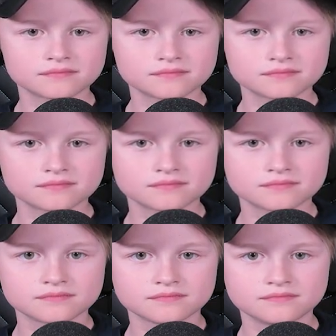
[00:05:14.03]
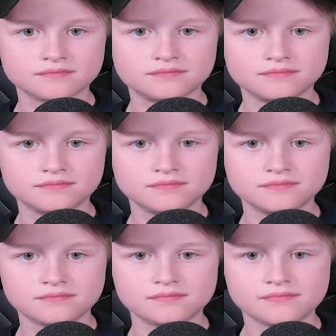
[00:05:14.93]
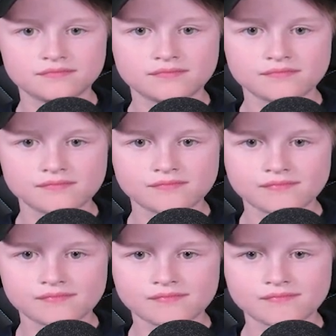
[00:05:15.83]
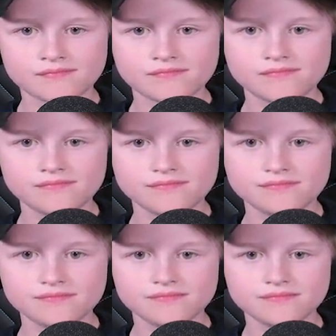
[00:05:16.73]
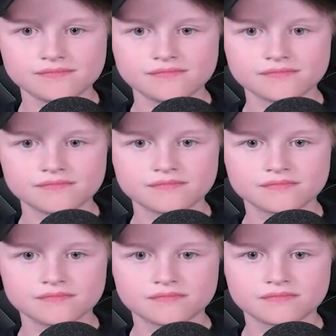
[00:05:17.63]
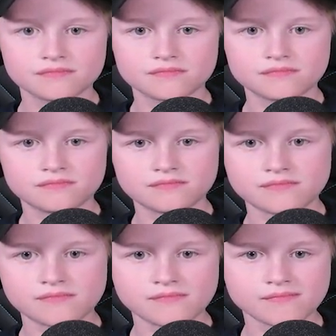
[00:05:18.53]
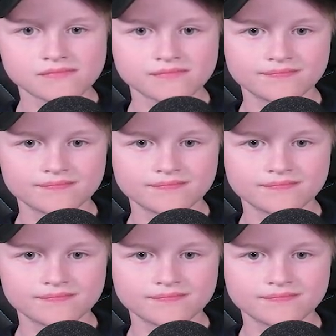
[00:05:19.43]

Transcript: No words are spoken by the person on screen.